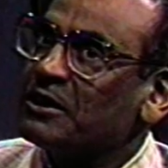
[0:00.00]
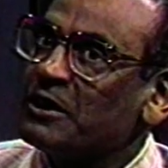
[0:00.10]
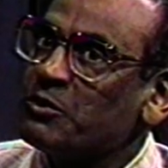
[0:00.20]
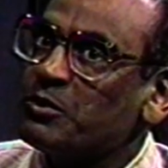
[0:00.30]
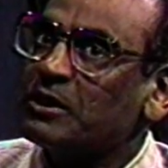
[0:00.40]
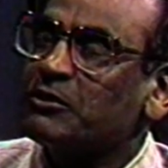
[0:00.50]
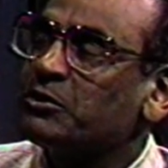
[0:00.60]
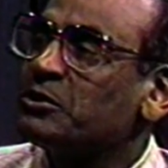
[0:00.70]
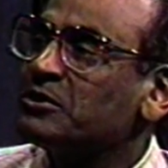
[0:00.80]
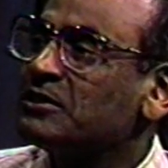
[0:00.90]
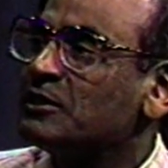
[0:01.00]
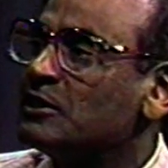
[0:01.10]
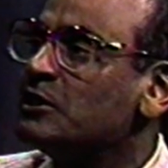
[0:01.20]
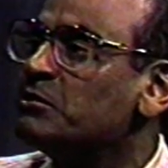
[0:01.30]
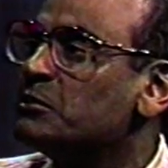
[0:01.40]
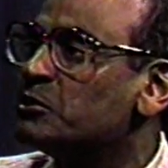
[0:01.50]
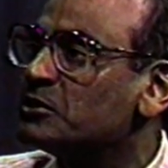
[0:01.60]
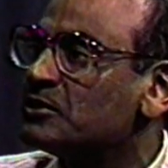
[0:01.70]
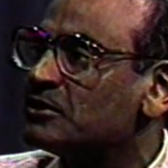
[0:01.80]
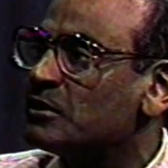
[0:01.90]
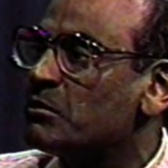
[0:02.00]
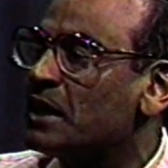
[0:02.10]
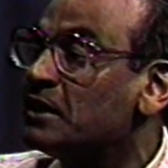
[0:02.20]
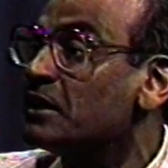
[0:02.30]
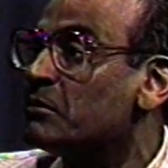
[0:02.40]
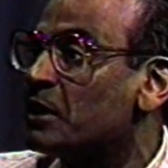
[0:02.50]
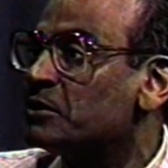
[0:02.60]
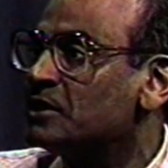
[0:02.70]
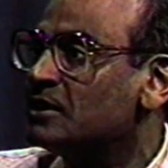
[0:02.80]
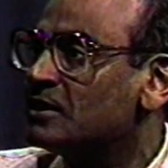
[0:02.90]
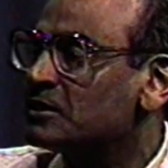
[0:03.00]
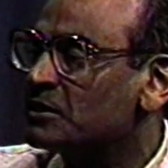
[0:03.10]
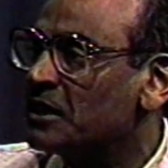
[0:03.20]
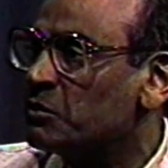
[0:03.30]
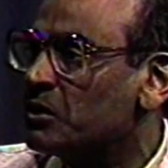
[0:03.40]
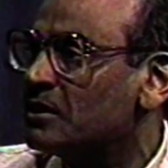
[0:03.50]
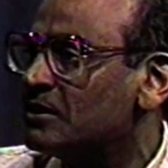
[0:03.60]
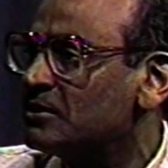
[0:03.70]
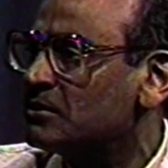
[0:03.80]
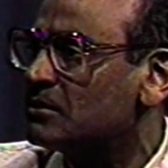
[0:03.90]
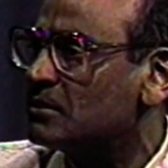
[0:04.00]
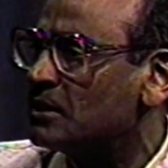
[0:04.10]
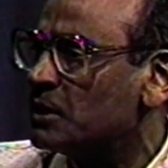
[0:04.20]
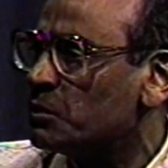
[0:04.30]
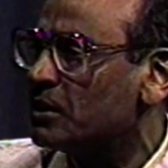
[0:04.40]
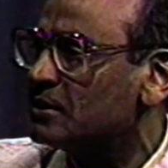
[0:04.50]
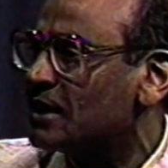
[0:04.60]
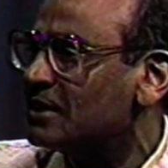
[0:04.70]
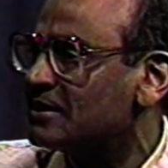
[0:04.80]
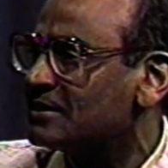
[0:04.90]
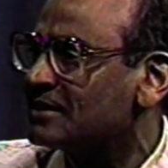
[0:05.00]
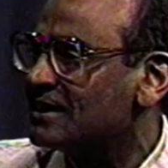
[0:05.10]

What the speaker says: if one, of course, is a little bit more systematic about it, then one is, in a way, a scientist.